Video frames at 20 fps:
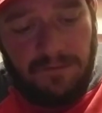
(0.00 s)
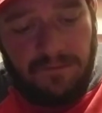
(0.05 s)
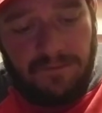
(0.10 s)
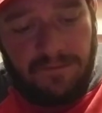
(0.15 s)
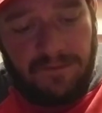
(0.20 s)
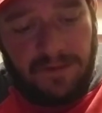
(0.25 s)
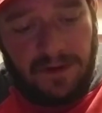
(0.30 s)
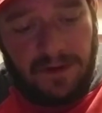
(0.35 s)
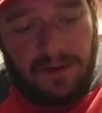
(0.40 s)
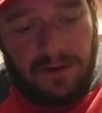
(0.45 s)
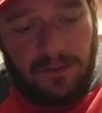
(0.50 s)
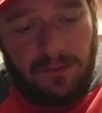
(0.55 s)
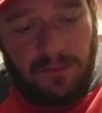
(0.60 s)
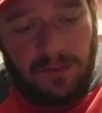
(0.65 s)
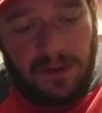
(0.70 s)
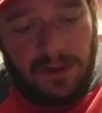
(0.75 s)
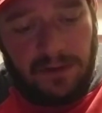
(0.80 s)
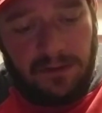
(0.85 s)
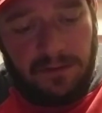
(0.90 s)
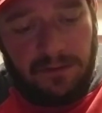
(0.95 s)
very
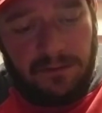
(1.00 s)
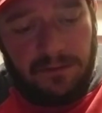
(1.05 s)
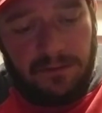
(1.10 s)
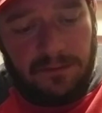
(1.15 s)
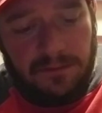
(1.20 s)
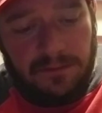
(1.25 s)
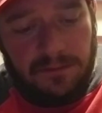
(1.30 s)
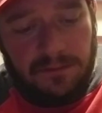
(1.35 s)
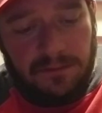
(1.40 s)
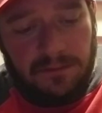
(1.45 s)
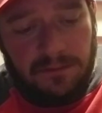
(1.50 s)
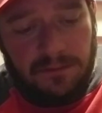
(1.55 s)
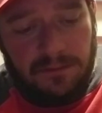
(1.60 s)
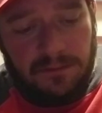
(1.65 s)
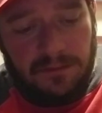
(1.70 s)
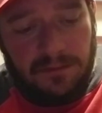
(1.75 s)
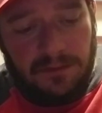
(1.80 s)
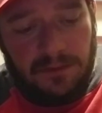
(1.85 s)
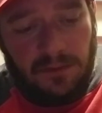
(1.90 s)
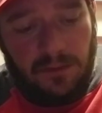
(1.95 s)
well
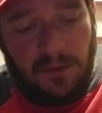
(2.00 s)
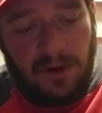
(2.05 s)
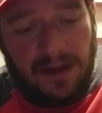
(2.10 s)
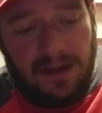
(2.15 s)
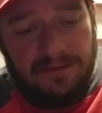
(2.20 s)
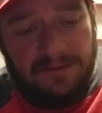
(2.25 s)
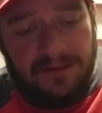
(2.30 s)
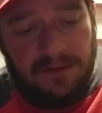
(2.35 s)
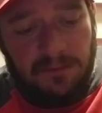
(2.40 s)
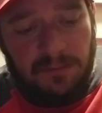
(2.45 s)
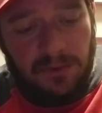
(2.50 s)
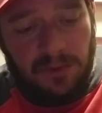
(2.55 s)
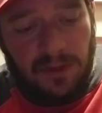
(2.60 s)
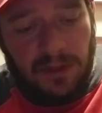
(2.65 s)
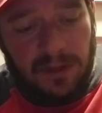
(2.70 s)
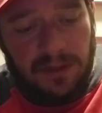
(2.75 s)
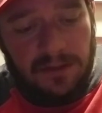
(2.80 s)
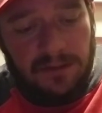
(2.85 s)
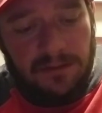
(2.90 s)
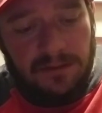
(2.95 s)
crafted
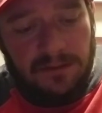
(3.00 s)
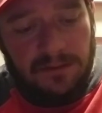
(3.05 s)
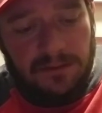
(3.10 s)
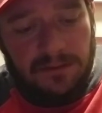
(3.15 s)
blend,